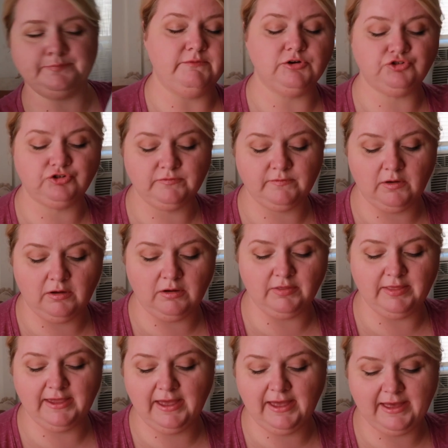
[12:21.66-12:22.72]
First of all,
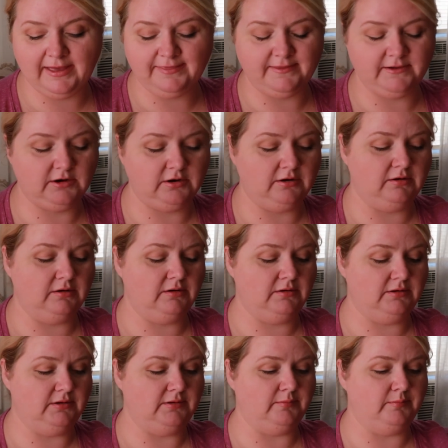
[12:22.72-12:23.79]
they had their
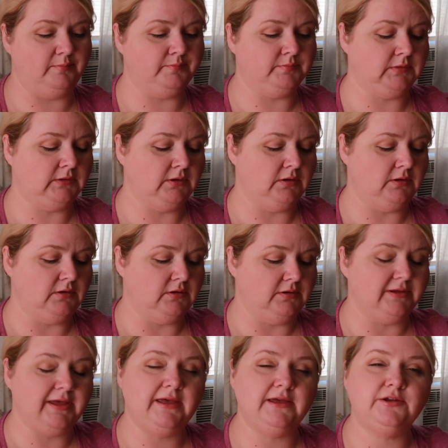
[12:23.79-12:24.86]
um,
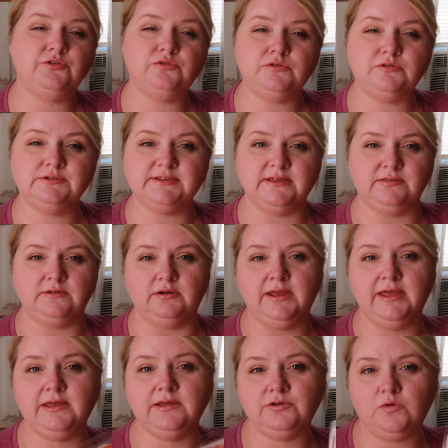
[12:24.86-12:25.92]
candles and their
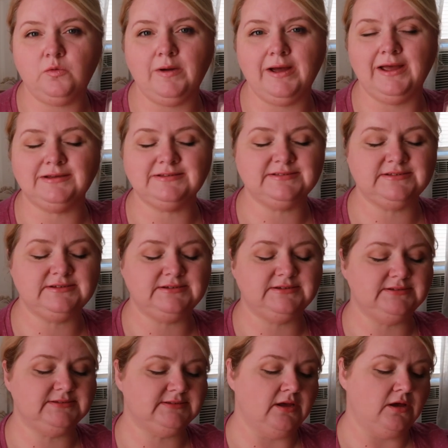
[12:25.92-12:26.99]
candle
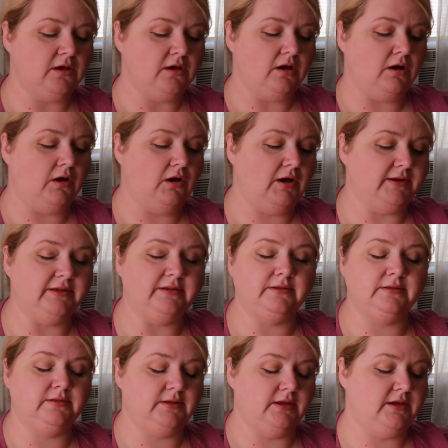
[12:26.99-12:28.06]
waxes on
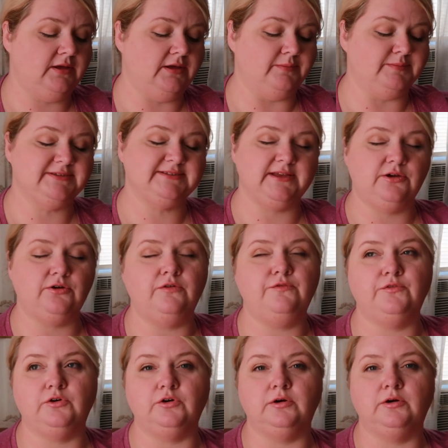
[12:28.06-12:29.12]
um, sale
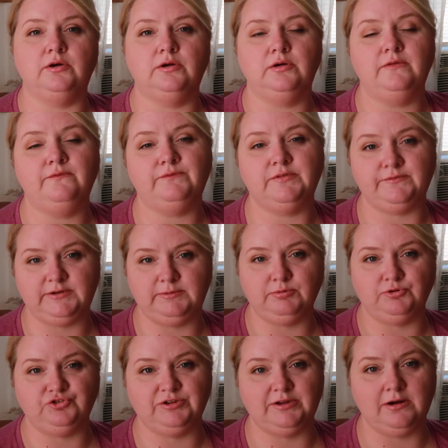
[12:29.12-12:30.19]
for
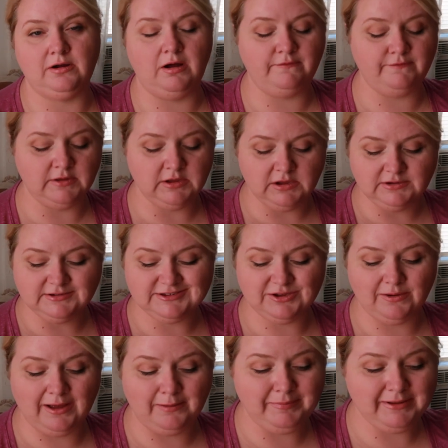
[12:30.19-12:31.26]
50% off.
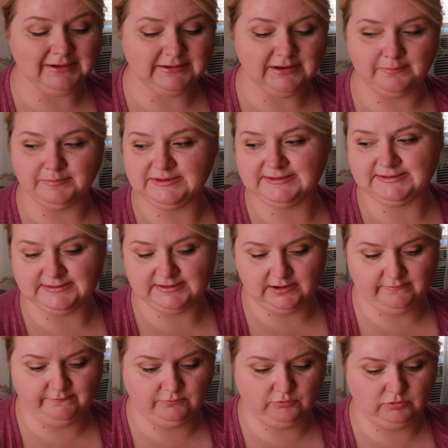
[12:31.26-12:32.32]
So I picked up
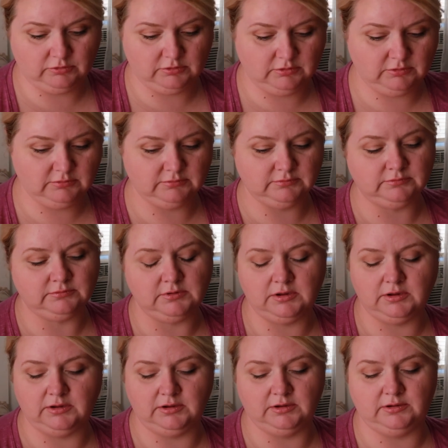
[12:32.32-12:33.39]
several
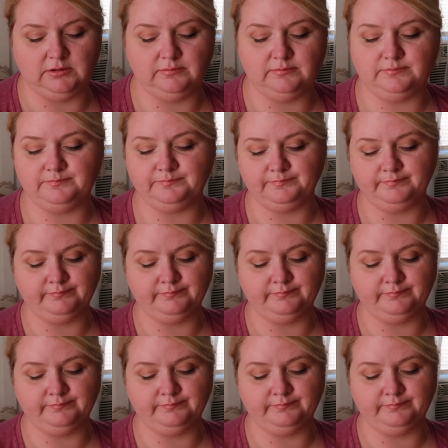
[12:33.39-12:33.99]
um,